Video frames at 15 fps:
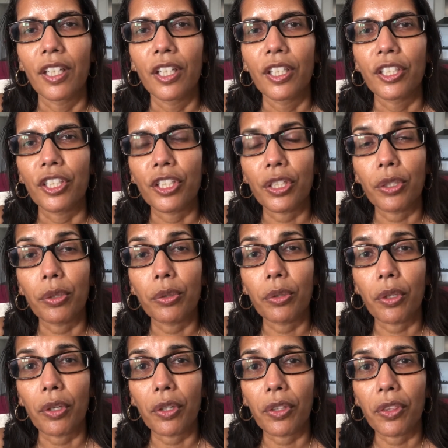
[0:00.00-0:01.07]
shoe
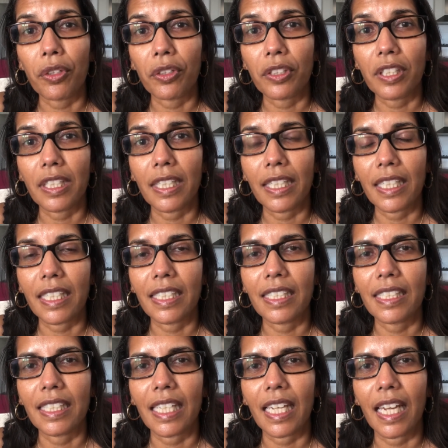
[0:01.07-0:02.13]
orthotics
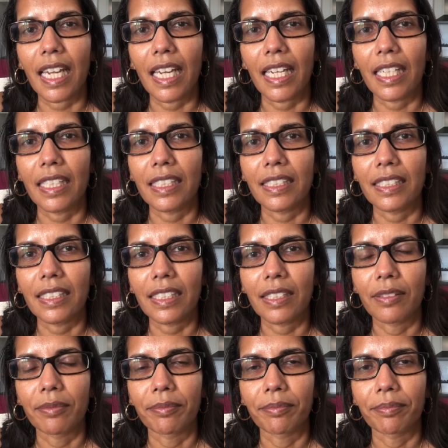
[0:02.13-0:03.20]
and
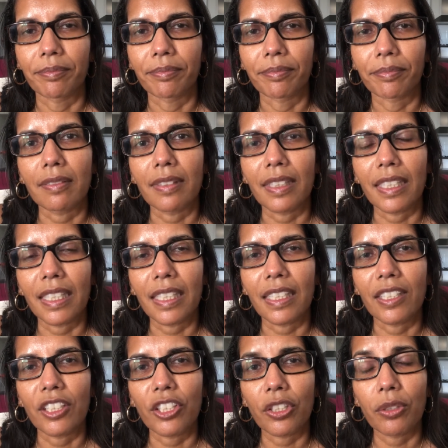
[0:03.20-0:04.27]

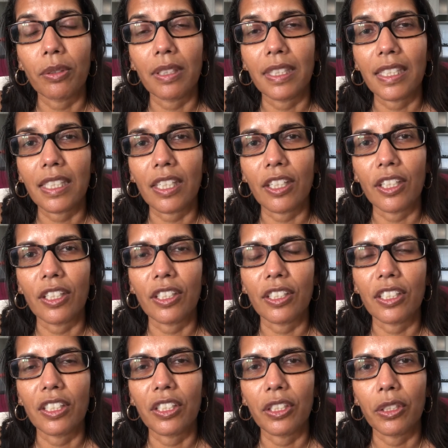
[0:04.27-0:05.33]
shoe
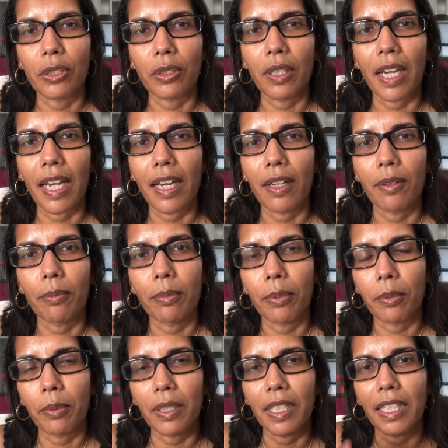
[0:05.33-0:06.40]
inserts to help
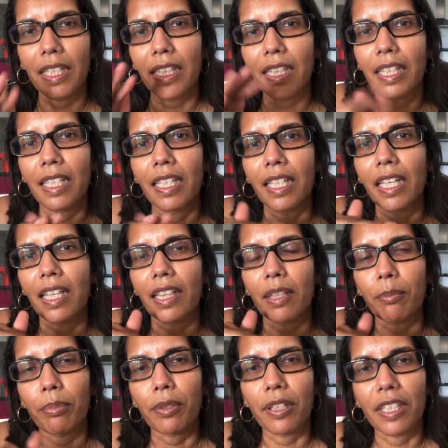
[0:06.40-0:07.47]
with the
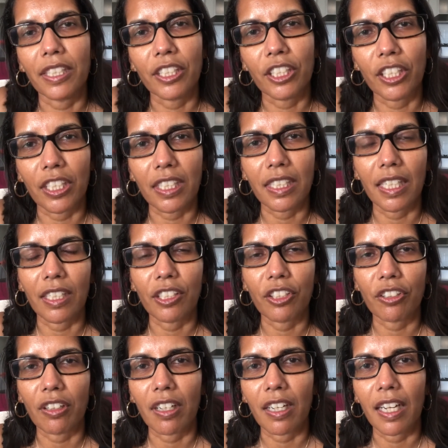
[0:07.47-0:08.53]
bridge, etc.,
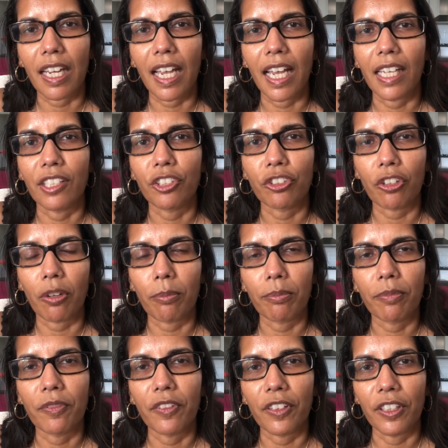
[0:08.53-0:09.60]
and drop
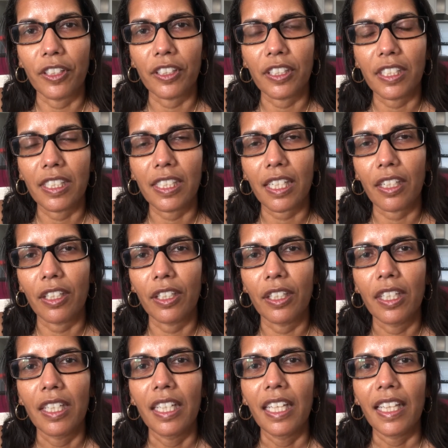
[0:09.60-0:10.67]
foot. So
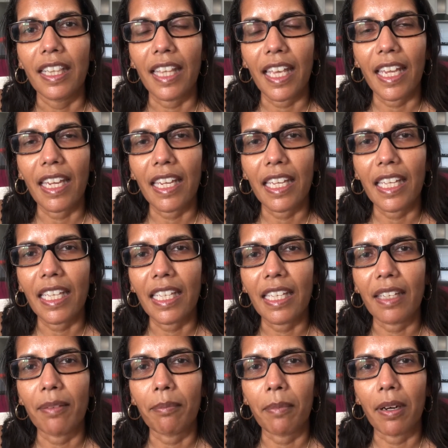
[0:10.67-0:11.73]
they're
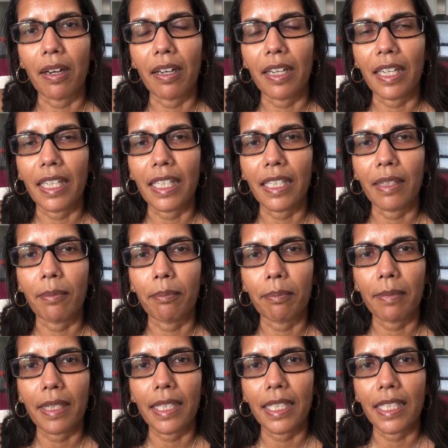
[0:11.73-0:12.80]
my
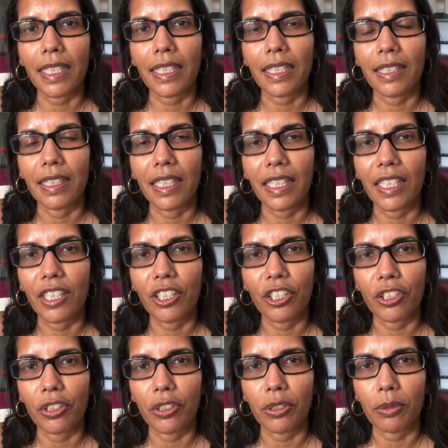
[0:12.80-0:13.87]
main
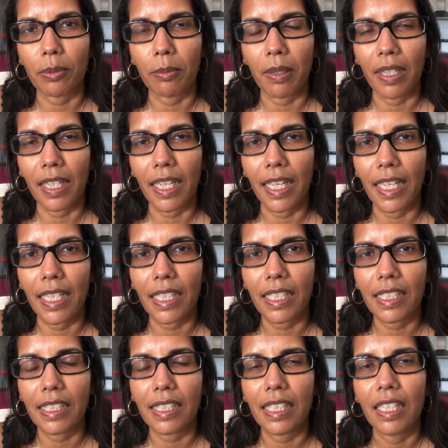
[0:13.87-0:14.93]
issues with my legs.